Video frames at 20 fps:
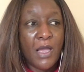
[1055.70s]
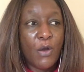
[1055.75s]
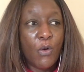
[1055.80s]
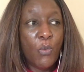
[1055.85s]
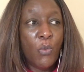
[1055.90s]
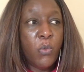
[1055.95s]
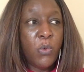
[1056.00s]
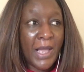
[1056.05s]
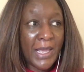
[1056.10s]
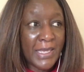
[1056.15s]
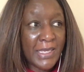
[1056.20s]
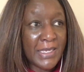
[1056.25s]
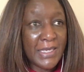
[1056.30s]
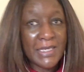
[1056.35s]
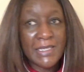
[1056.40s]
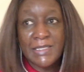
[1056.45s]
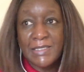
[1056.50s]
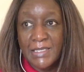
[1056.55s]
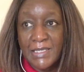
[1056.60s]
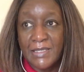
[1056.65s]
Why
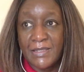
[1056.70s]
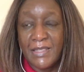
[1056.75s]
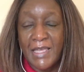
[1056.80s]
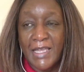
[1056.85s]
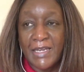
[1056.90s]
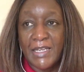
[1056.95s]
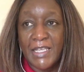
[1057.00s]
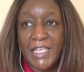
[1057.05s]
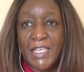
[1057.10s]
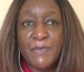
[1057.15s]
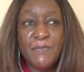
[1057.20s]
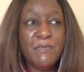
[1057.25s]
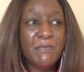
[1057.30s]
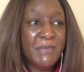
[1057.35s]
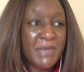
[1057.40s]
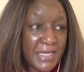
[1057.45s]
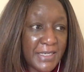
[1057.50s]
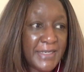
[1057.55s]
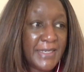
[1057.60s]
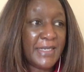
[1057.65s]
is it that
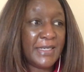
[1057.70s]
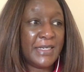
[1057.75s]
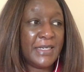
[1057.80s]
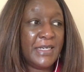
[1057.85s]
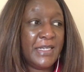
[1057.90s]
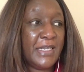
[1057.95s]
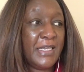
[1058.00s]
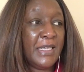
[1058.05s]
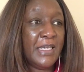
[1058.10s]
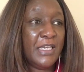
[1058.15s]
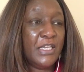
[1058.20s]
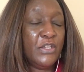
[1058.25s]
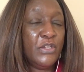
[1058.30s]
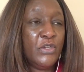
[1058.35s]
immediately,